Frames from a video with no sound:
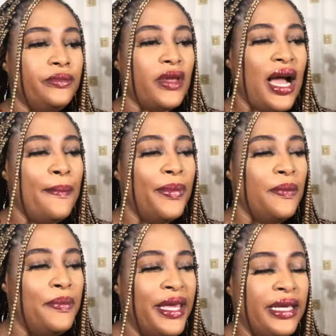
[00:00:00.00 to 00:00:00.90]
amber
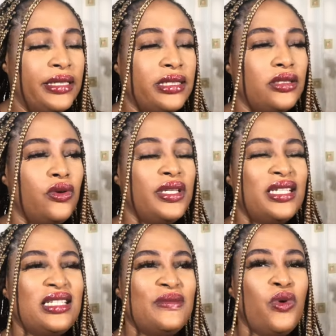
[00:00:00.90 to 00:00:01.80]
base. So it's
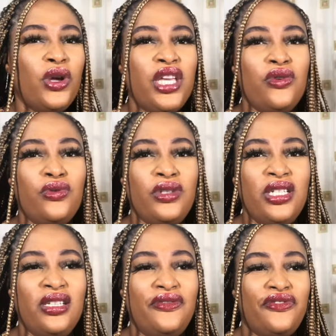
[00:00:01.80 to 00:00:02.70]
a smoky
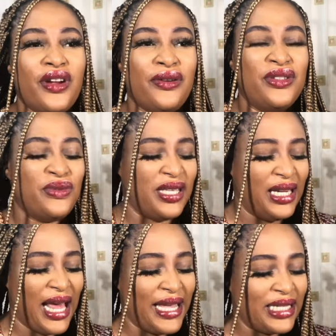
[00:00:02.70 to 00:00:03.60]
oudy fragrance with a
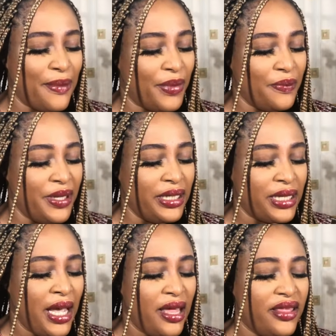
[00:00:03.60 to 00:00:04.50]
light amber base.
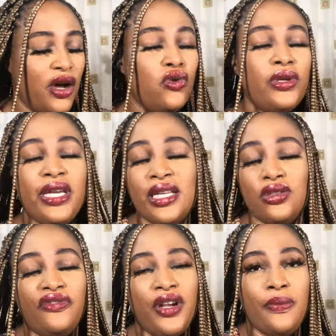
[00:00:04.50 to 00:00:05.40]
The oud here is
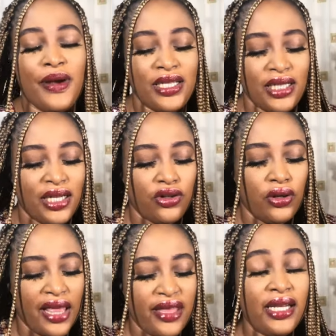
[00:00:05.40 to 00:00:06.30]
not very pungent at all.
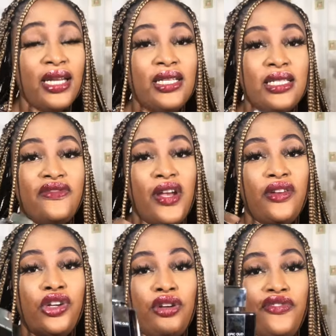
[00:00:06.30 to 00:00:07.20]
I think that this is very
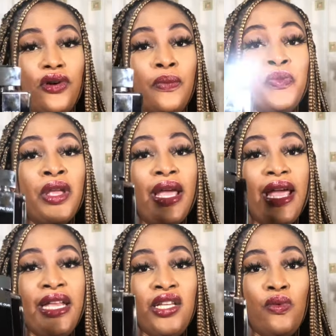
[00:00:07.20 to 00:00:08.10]
good for
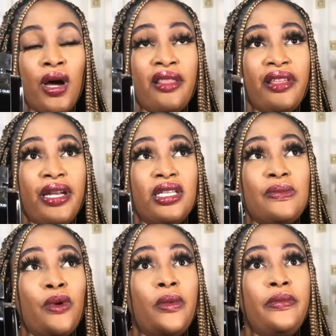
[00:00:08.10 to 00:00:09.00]
anyone that is
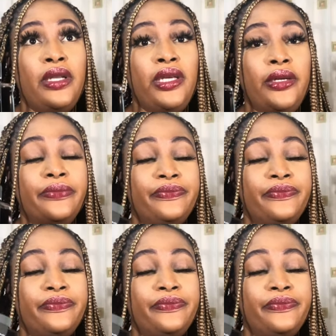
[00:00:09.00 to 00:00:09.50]
probably,